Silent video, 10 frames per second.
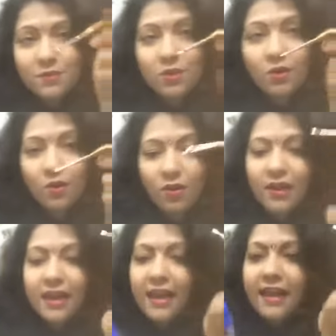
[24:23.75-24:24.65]
So
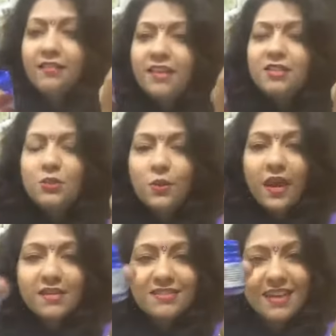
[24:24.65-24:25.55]
in this you
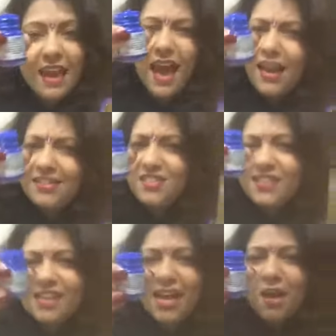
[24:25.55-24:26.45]
can see, I
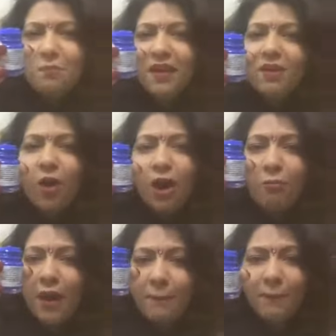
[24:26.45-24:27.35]
generally I bring
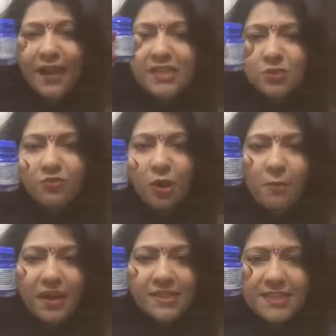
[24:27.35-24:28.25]
all my paints
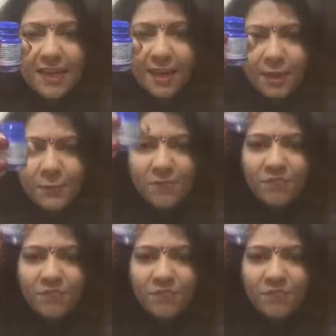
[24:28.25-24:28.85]
from India.